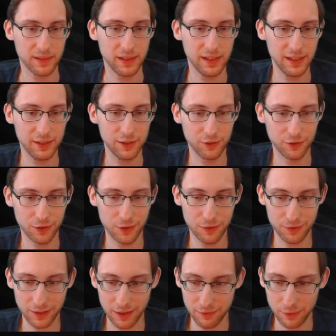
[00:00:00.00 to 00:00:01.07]
He
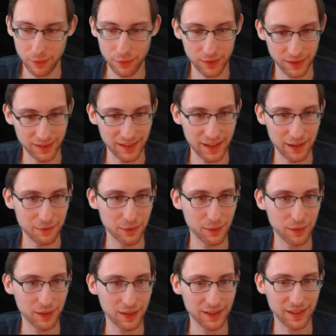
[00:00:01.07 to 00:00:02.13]
deserves everything.
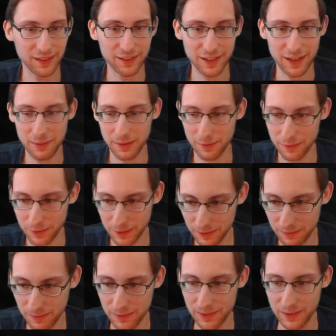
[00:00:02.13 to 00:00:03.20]
Everything that's coming for him.